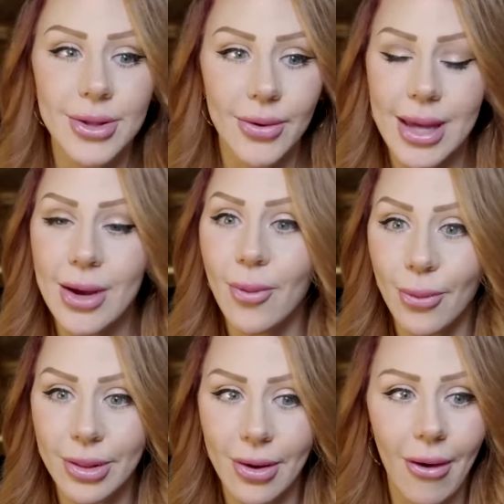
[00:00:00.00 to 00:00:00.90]
So he went
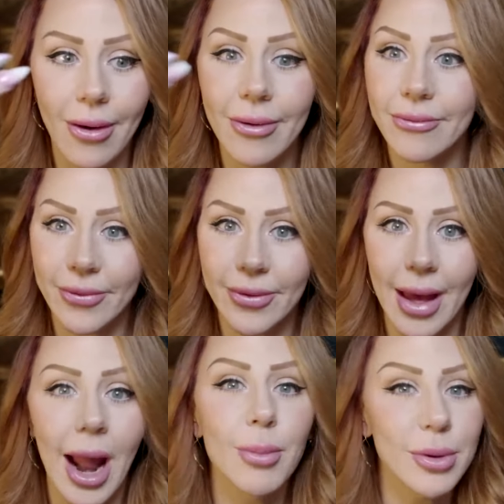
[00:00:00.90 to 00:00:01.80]
mm-hmm. with y'all for
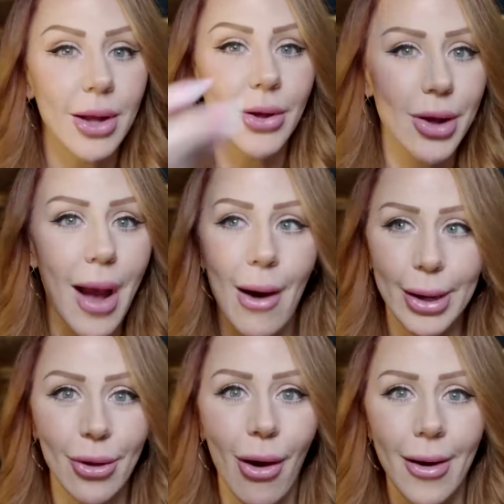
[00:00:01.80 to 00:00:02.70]
that. I'm just telling you how
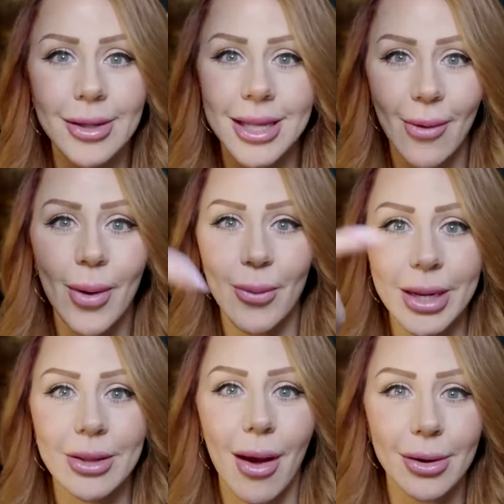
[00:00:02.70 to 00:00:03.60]
he talks. That way,
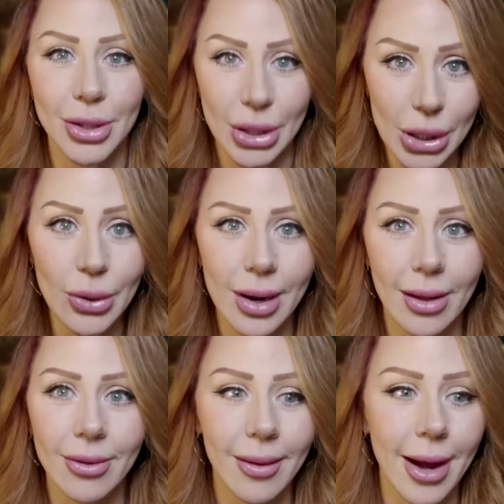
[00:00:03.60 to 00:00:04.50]
when he talks yeah. to you
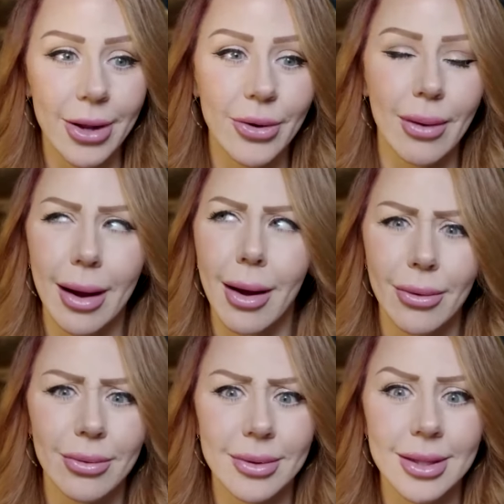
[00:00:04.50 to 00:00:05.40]
down the line, you're like,
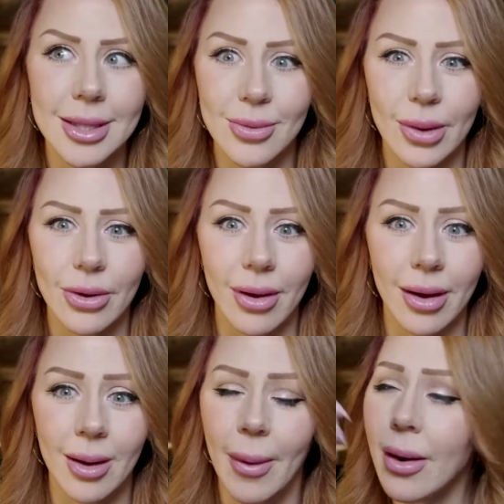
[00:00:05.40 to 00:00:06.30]
oh, this is what they're
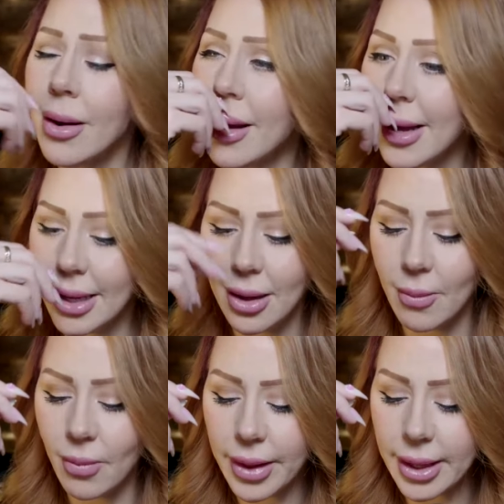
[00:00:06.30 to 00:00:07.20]
talking about.
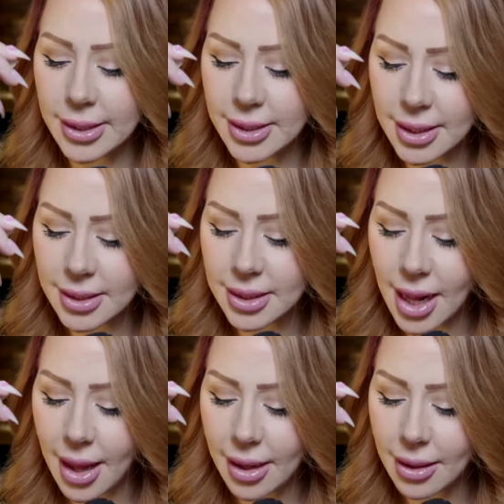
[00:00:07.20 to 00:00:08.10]
Um, he says
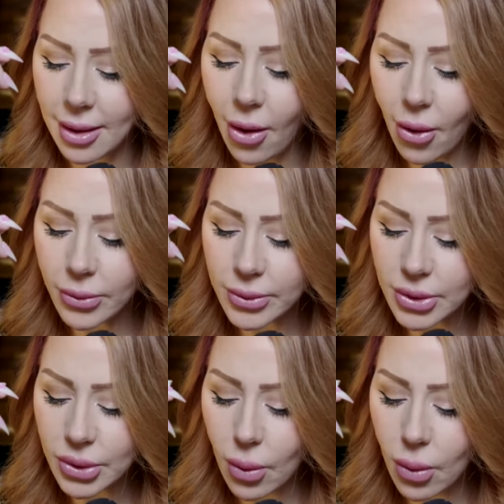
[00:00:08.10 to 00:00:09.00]
that, oh,
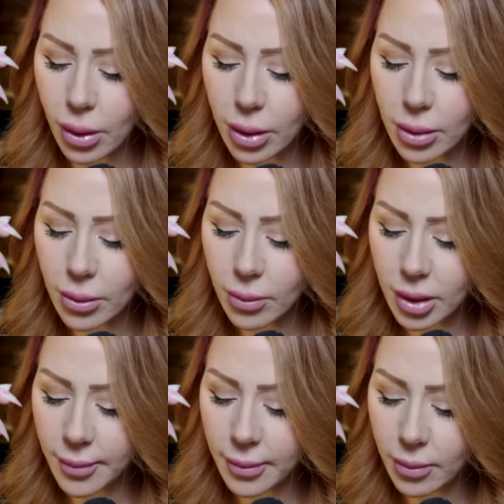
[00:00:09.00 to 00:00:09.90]
store.
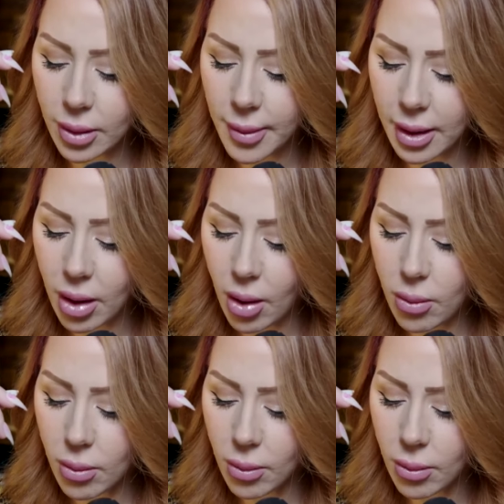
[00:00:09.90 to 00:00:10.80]
What? Do you, what about it?
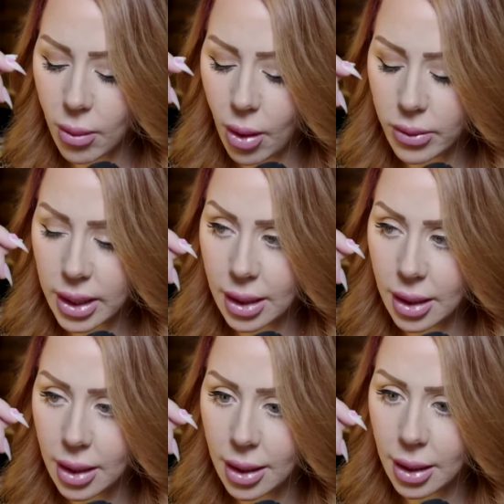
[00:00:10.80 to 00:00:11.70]
Oh, hold on,
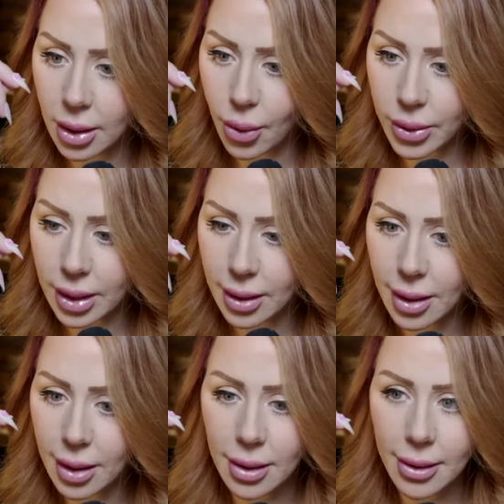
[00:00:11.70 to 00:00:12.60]
hold on.
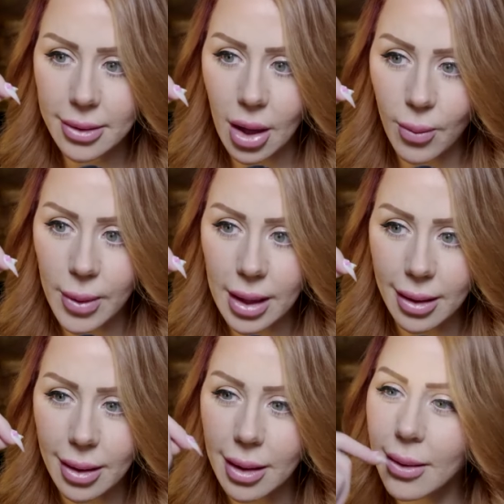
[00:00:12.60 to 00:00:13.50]
Tell me.